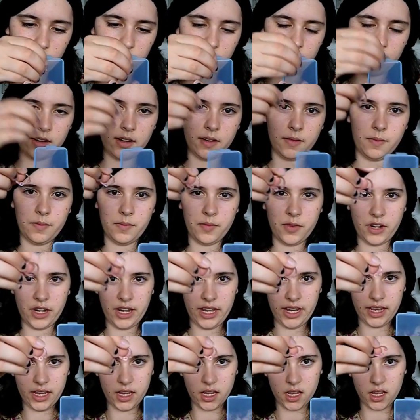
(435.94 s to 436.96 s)
They're
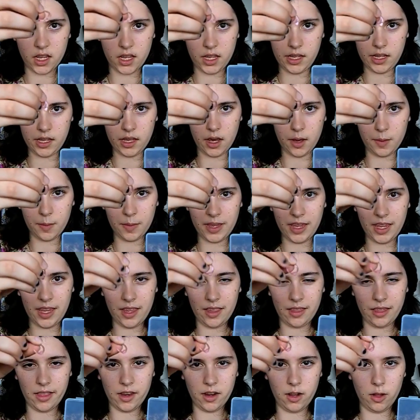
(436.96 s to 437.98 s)
pretty
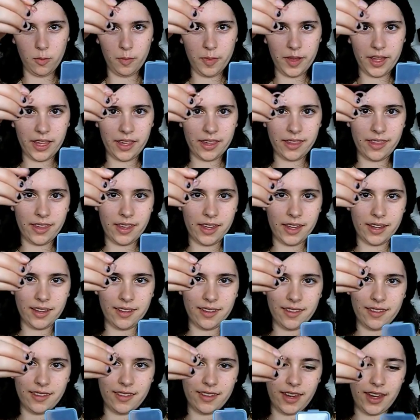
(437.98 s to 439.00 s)
gummy little pink
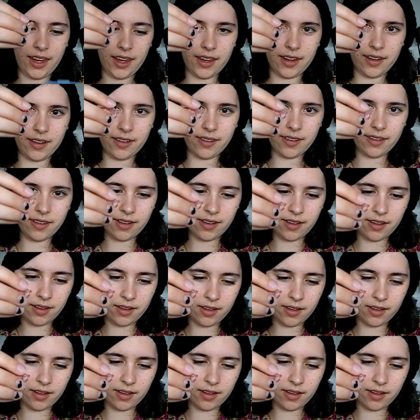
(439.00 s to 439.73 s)
things, and